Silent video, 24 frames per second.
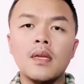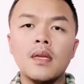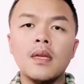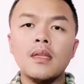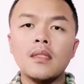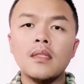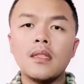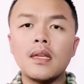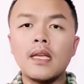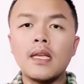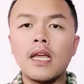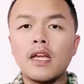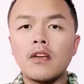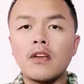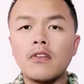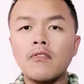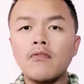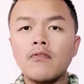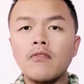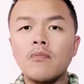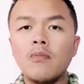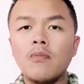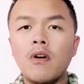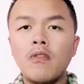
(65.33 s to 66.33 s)
The care for
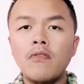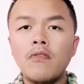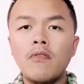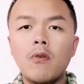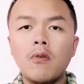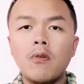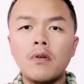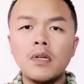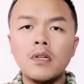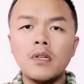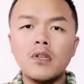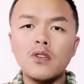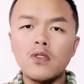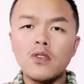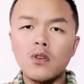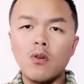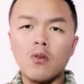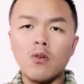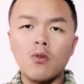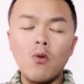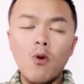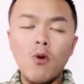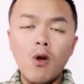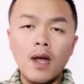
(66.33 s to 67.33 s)
both Hoyas are
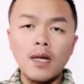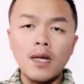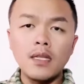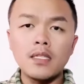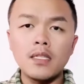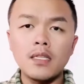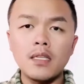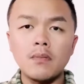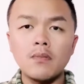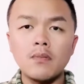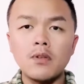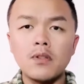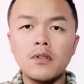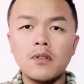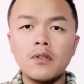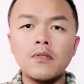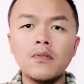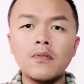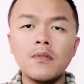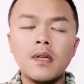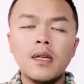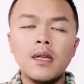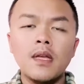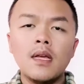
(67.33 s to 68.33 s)
quite similar,
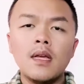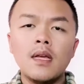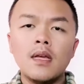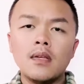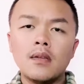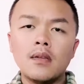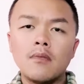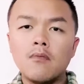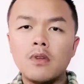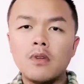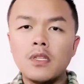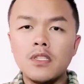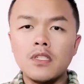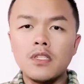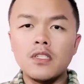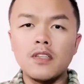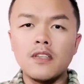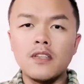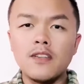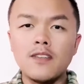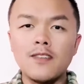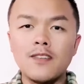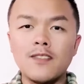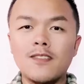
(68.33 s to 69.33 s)
which is a
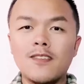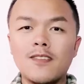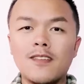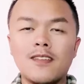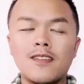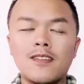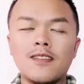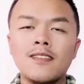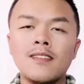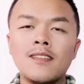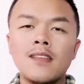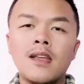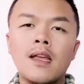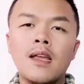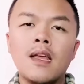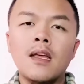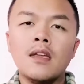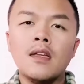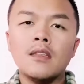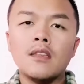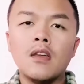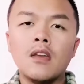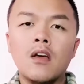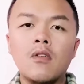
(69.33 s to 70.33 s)
good thing.
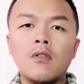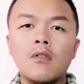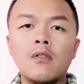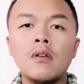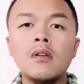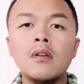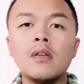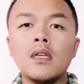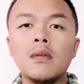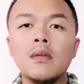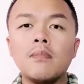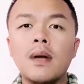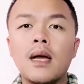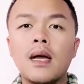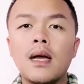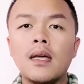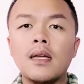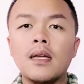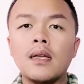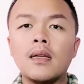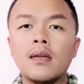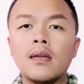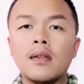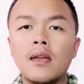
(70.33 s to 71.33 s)
So in my
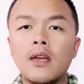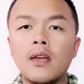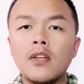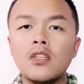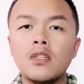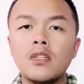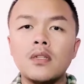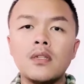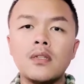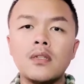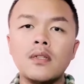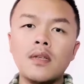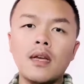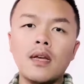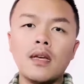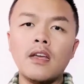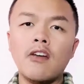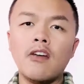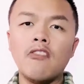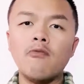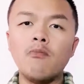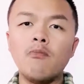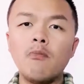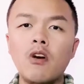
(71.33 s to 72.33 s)
collection, I
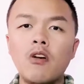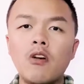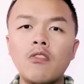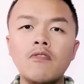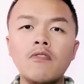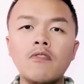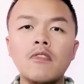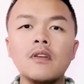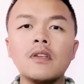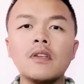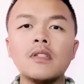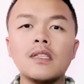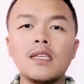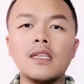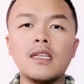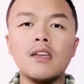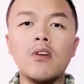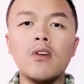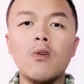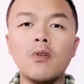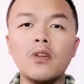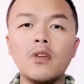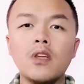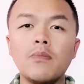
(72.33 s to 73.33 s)
have both the
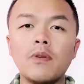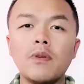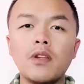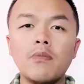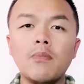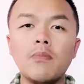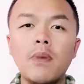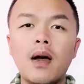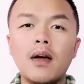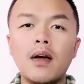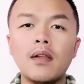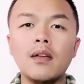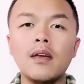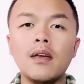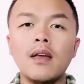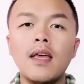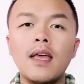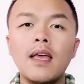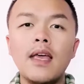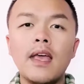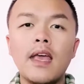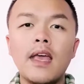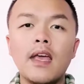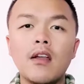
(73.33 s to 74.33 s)
Hoya Bilobata
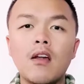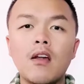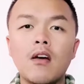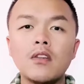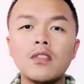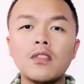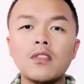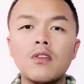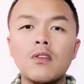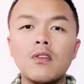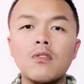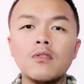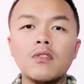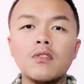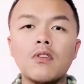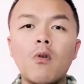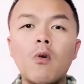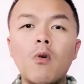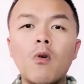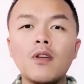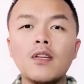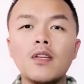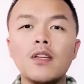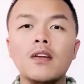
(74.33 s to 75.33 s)
and also the
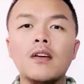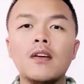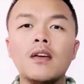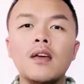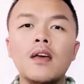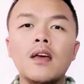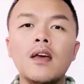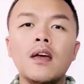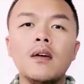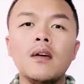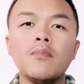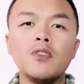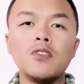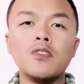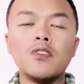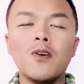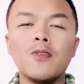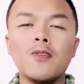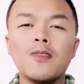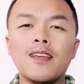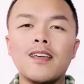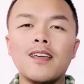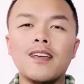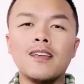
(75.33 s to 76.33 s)
Hoya
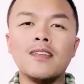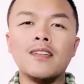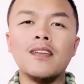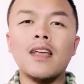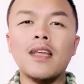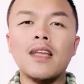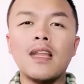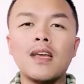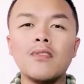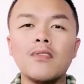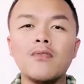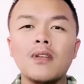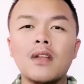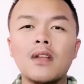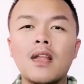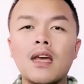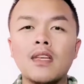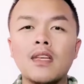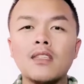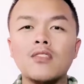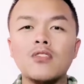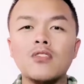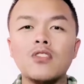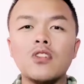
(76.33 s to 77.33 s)
Burtoniae, and I would like
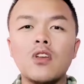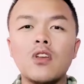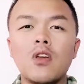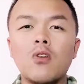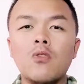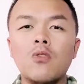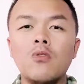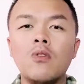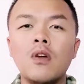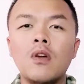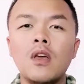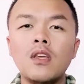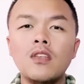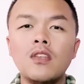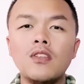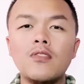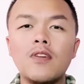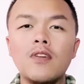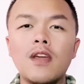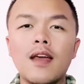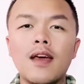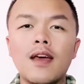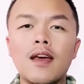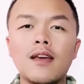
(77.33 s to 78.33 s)
to show you
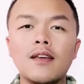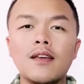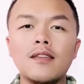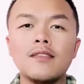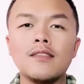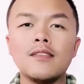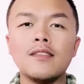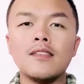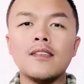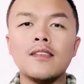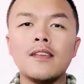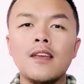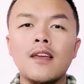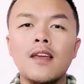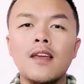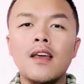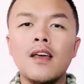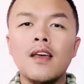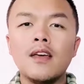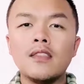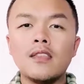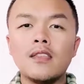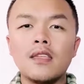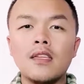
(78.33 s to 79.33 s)
guys
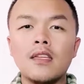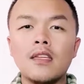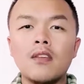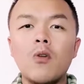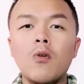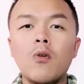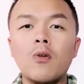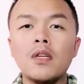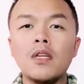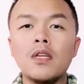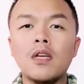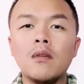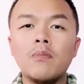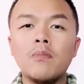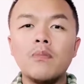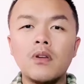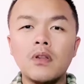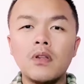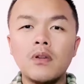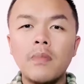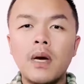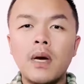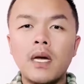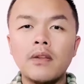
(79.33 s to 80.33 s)
the Hoya
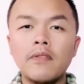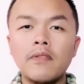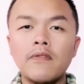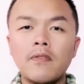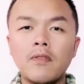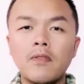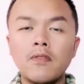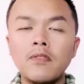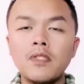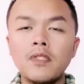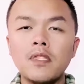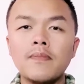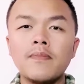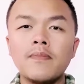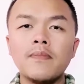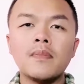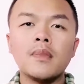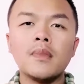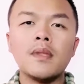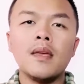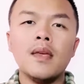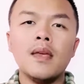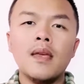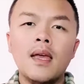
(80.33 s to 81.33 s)
Bilobata first.
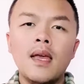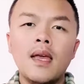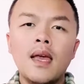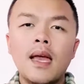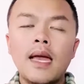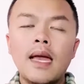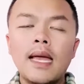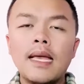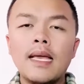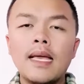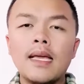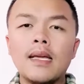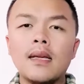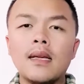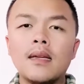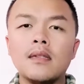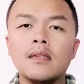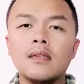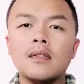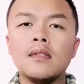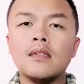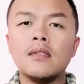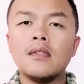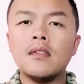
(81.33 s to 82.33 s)

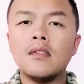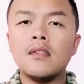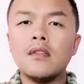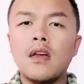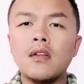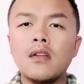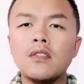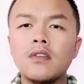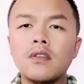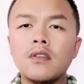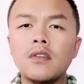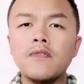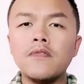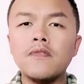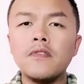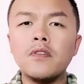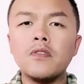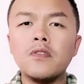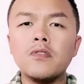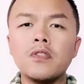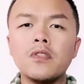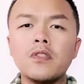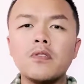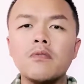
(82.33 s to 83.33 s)
And not to
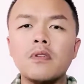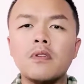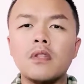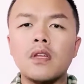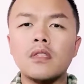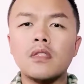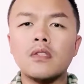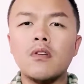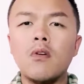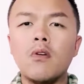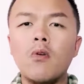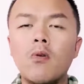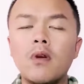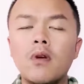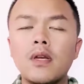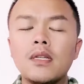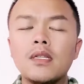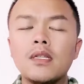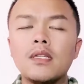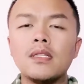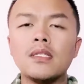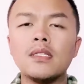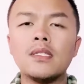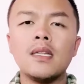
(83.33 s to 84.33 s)
confuse with other
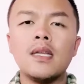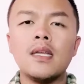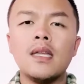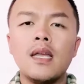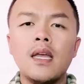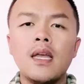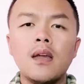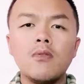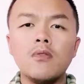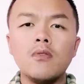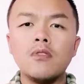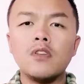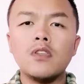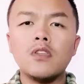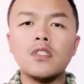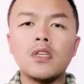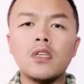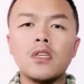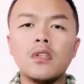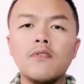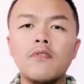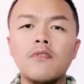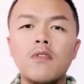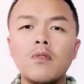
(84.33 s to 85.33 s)
Hoyas, we're just going
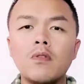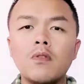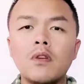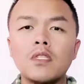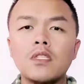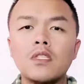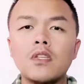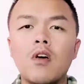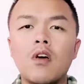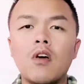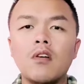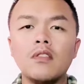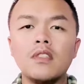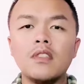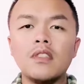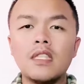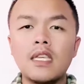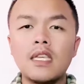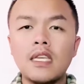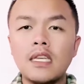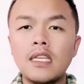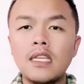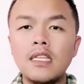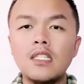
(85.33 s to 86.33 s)
to focus on
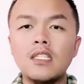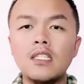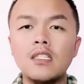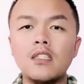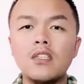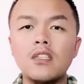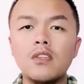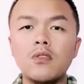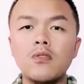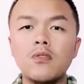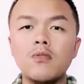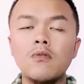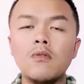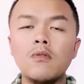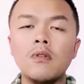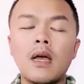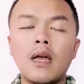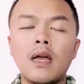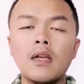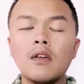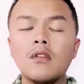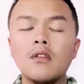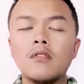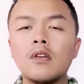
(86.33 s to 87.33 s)
these two. I
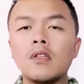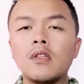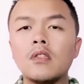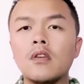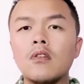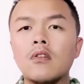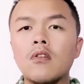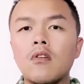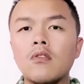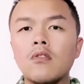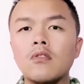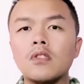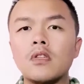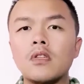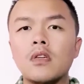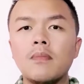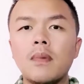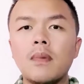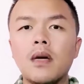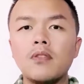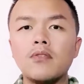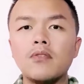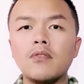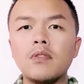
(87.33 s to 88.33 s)
know that there are some
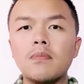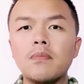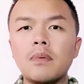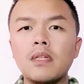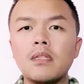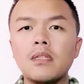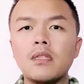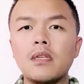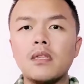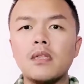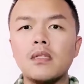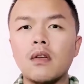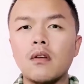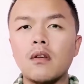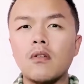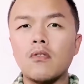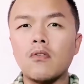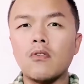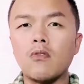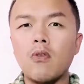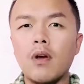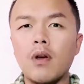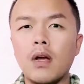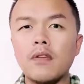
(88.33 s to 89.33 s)
other species that are
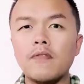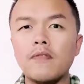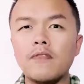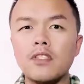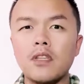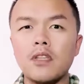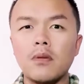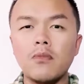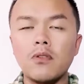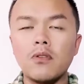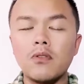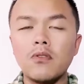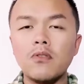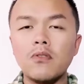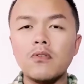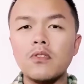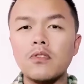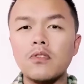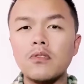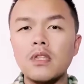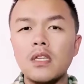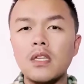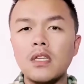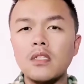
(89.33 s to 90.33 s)
quite similar to
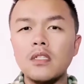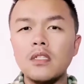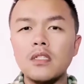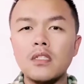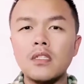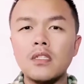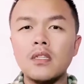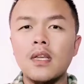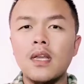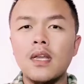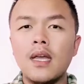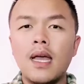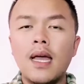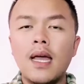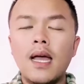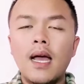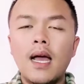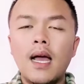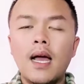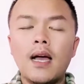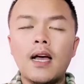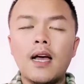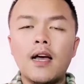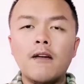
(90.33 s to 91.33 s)
these,
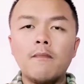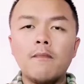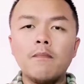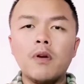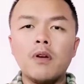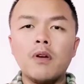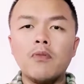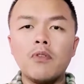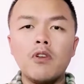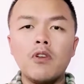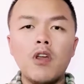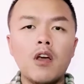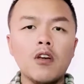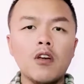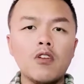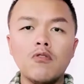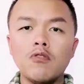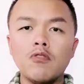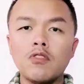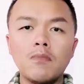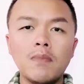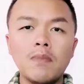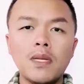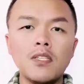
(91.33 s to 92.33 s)
but we're not going
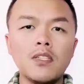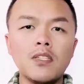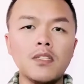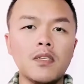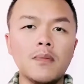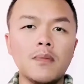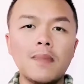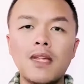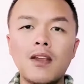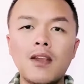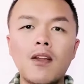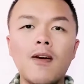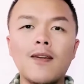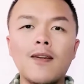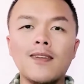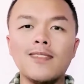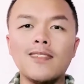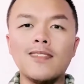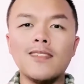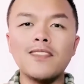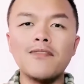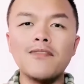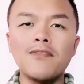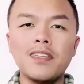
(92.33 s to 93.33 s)
to mention them at all in
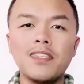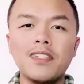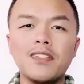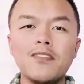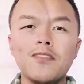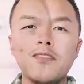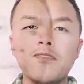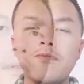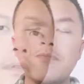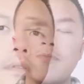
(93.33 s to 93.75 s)
this video.